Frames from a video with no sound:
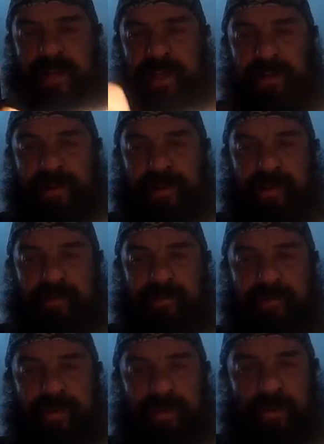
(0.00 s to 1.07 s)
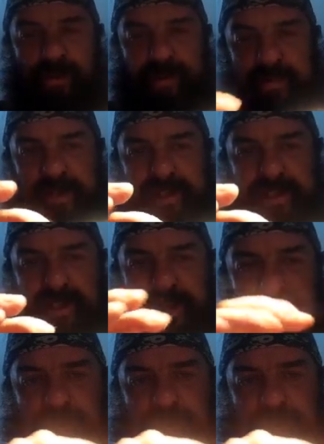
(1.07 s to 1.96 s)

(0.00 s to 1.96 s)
end you want to be slightly